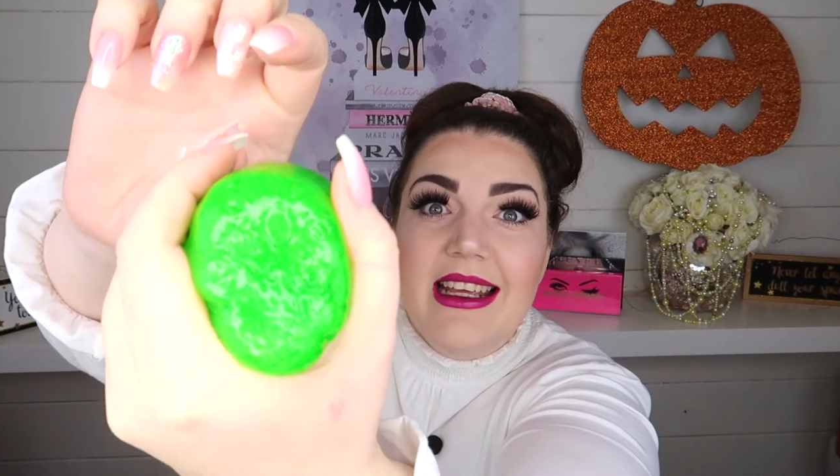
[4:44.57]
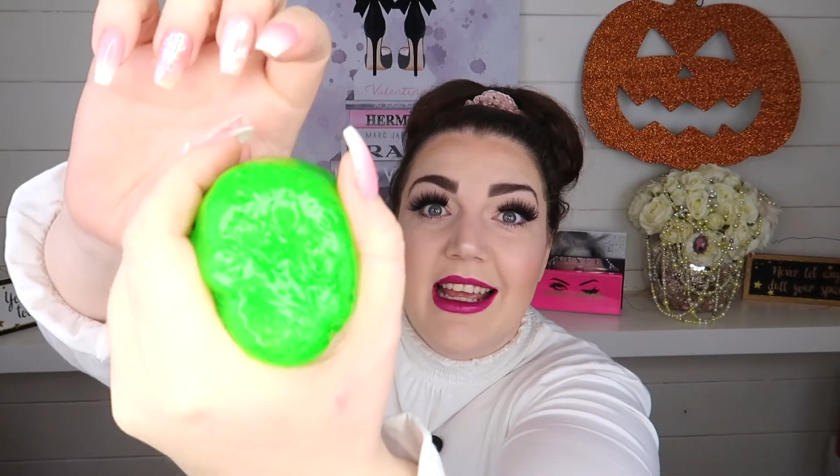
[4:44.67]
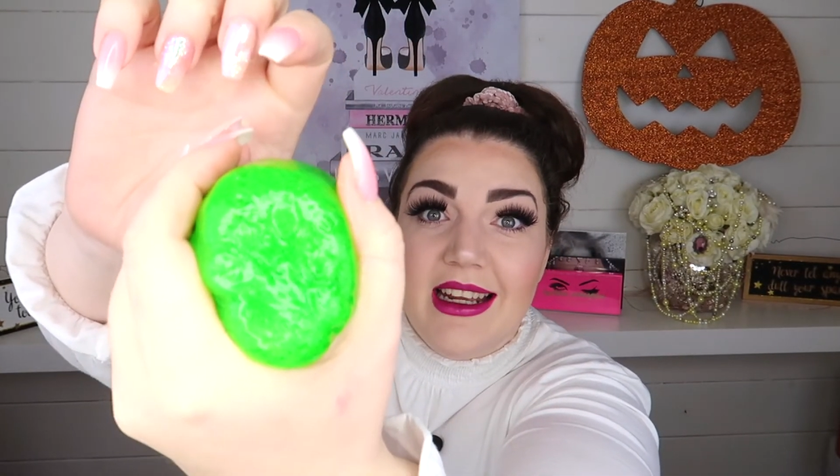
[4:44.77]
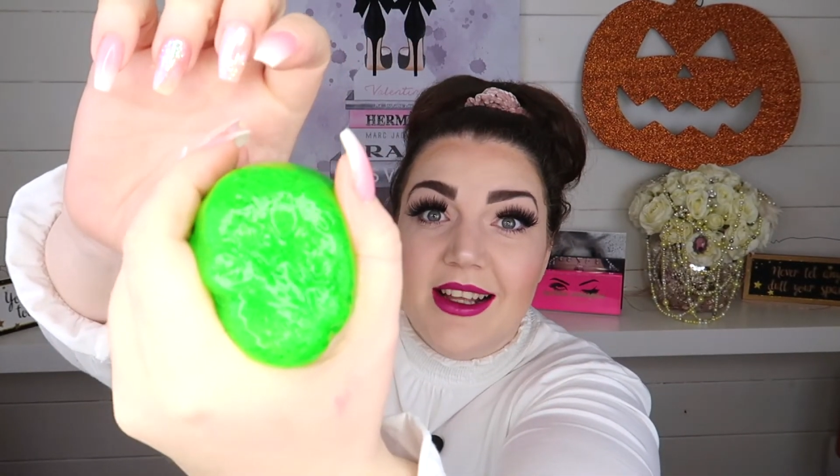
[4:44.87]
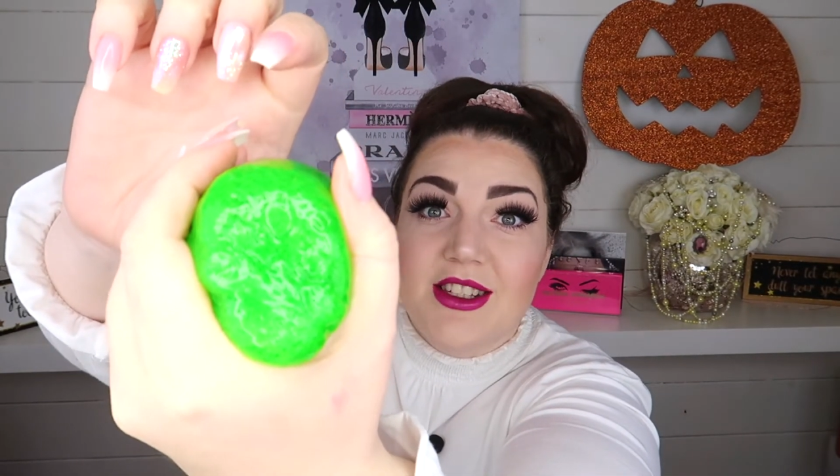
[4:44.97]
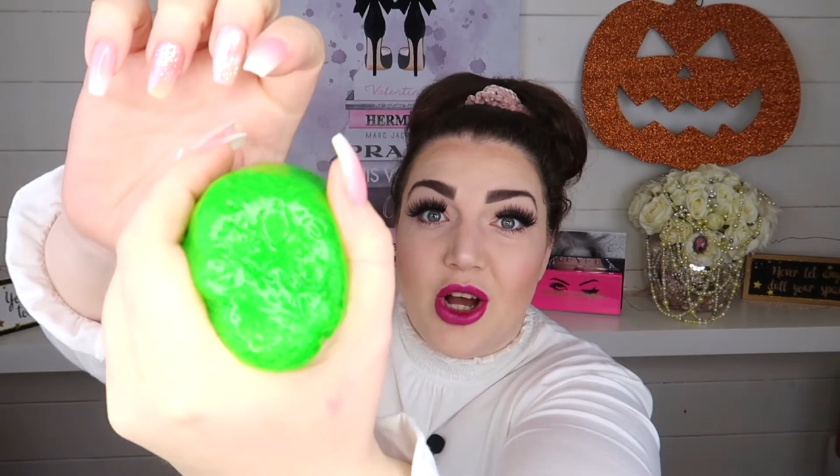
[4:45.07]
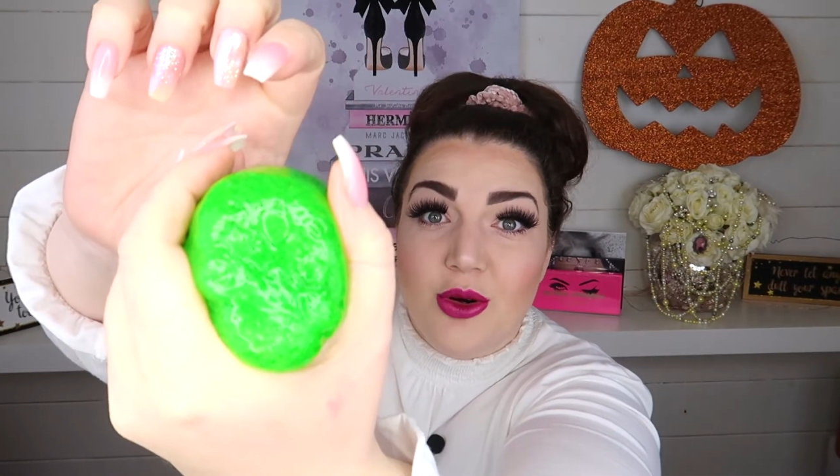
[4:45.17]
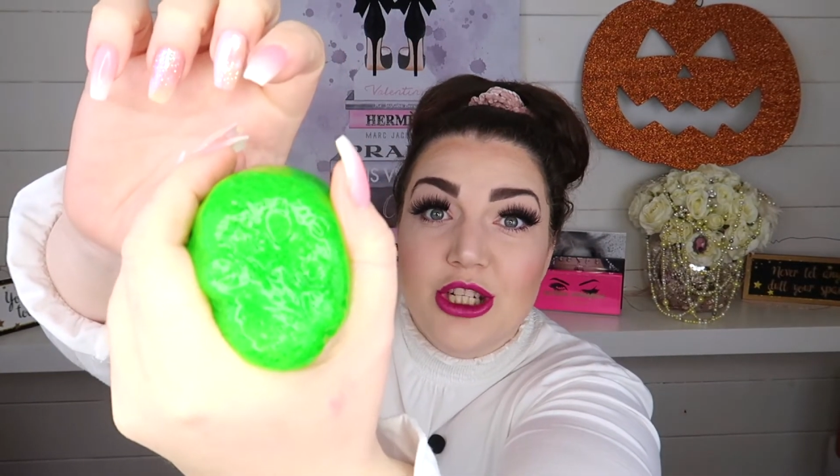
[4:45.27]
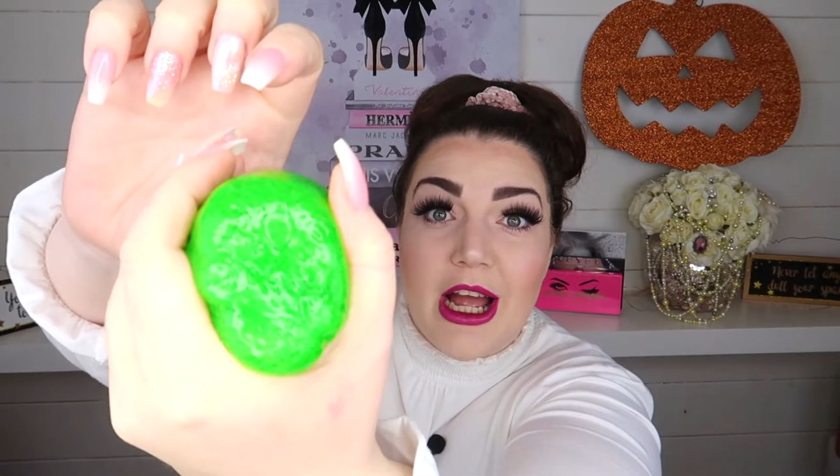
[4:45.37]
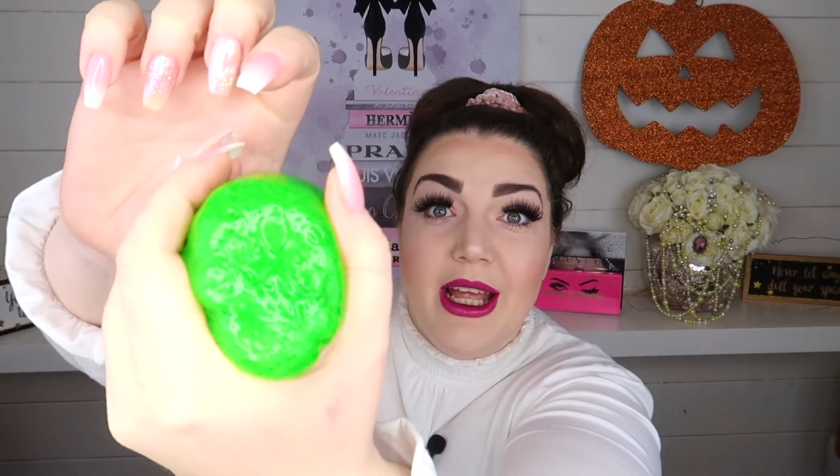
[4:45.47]
in a skull
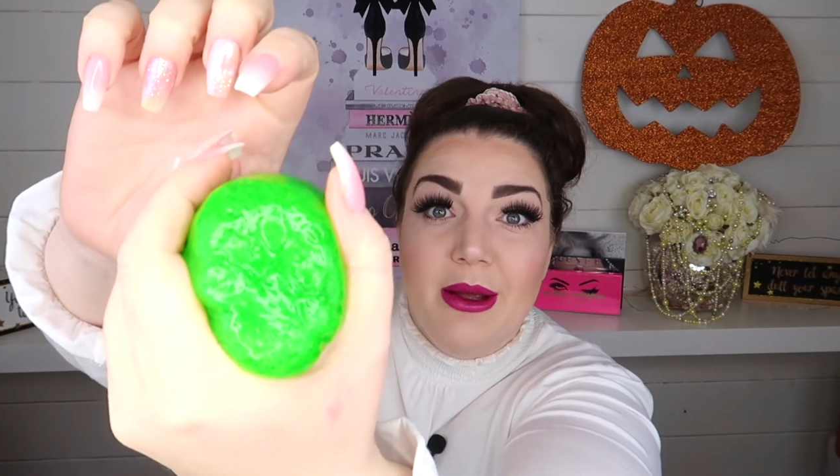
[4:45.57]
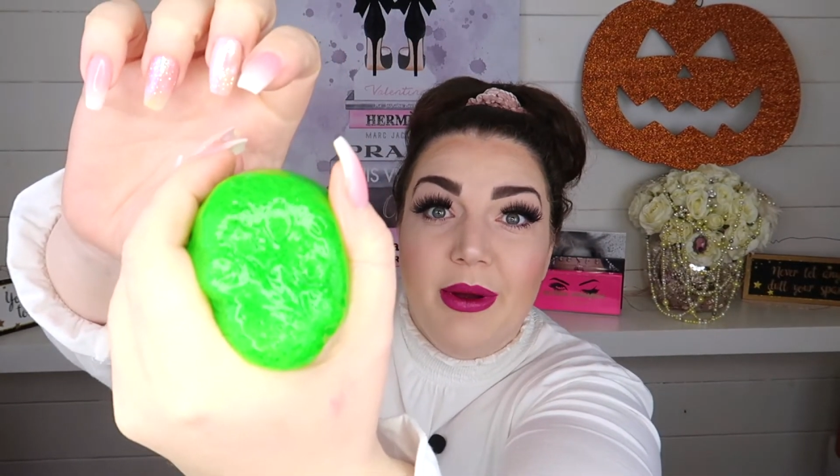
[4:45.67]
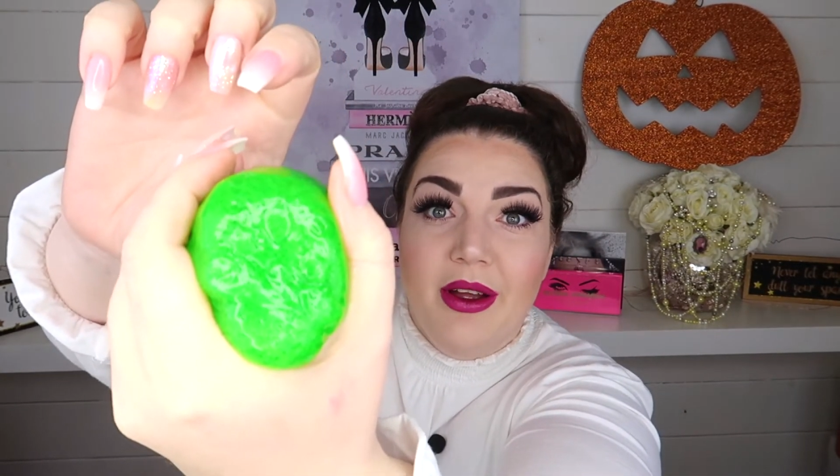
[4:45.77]
shape.